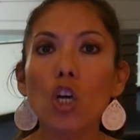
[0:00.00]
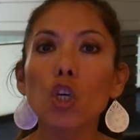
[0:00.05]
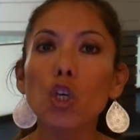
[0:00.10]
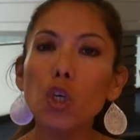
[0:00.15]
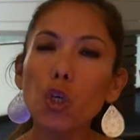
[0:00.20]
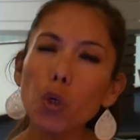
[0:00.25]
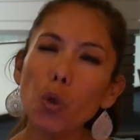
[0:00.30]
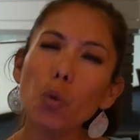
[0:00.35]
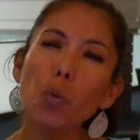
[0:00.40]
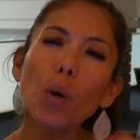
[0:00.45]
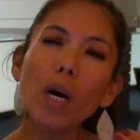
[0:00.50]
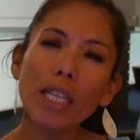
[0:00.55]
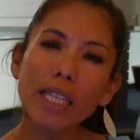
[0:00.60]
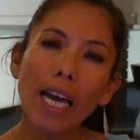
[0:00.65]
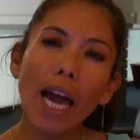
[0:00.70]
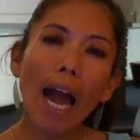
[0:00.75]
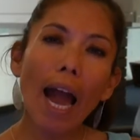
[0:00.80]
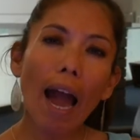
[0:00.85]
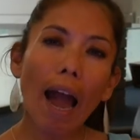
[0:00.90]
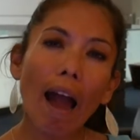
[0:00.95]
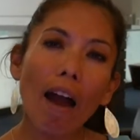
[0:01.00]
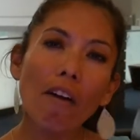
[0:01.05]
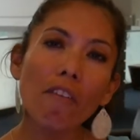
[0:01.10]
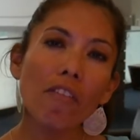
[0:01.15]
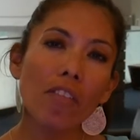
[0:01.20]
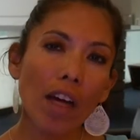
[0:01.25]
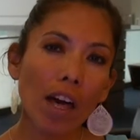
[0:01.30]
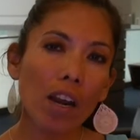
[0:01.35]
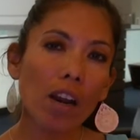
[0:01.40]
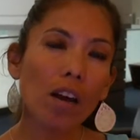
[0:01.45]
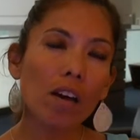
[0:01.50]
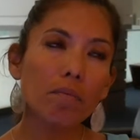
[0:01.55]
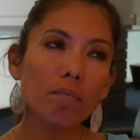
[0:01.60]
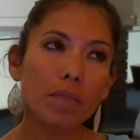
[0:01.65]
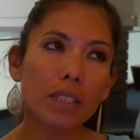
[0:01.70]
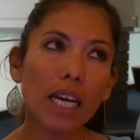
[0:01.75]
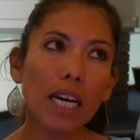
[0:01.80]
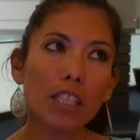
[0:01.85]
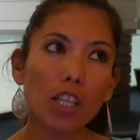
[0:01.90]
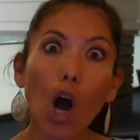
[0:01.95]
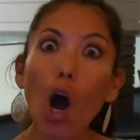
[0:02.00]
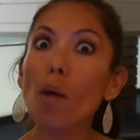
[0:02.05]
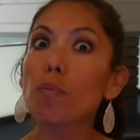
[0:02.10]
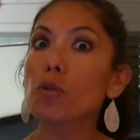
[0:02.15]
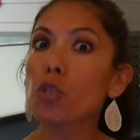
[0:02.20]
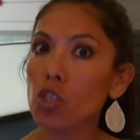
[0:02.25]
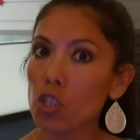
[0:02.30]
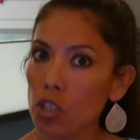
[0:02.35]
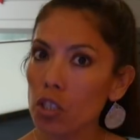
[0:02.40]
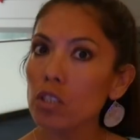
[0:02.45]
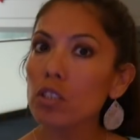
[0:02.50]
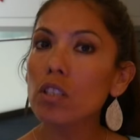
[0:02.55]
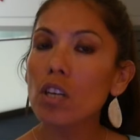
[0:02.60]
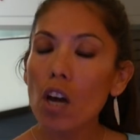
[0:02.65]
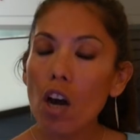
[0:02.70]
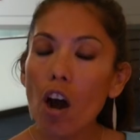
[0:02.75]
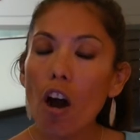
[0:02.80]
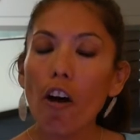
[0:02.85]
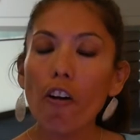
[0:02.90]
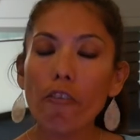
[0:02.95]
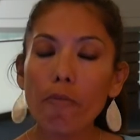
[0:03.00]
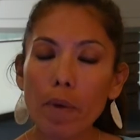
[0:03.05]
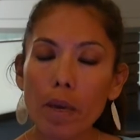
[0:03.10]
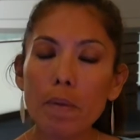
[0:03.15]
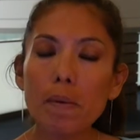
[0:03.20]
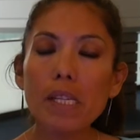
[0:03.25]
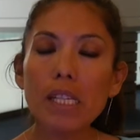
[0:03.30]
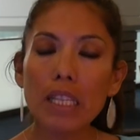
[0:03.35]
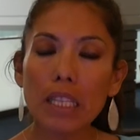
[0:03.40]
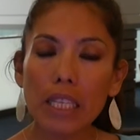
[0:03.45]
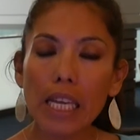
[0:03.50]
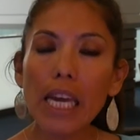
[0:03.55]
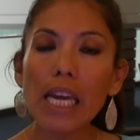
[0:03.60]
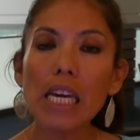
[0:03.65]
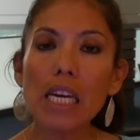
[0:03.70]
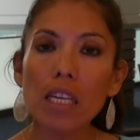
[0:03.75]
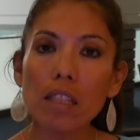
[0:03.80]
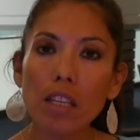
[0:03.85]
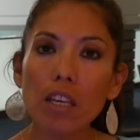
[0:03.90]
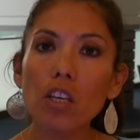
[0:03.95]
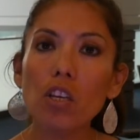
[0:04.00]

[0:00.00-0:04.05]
you want to have that option of maybe staying in the